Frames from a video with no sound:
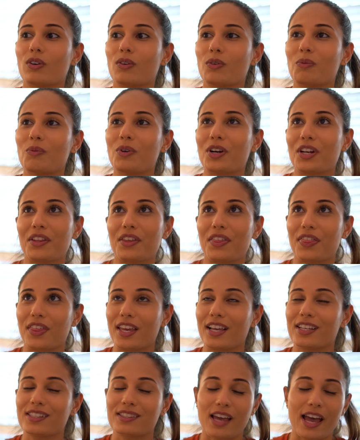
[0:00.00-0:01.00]
One of the
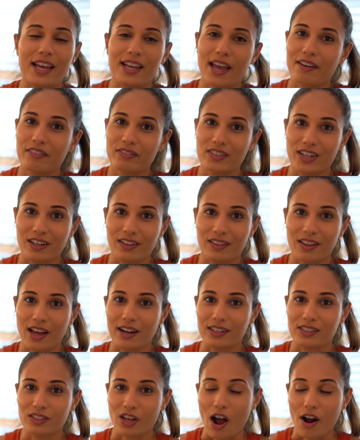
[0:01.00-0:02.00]
things I've done a lot
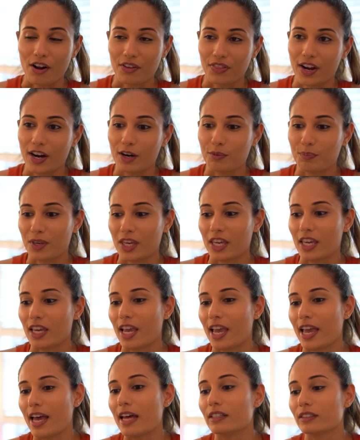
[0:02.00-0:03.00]
of talk
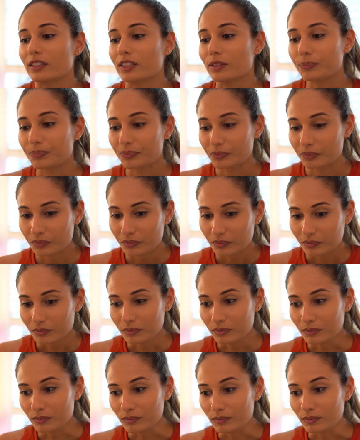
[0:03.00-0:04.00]
therapy, and
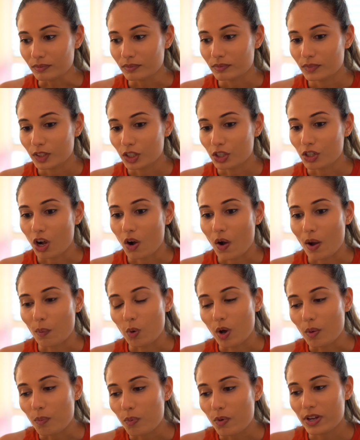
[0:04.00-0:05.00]
at
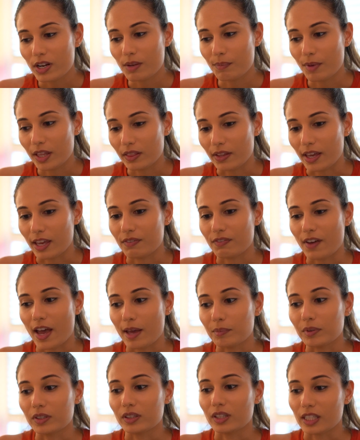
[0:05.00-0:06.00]
one point in my life,
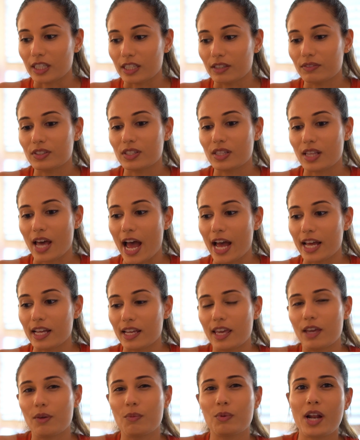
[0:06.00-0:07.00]
I believed
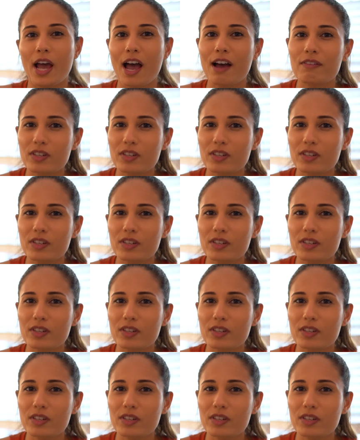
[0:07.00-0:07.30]
that it would have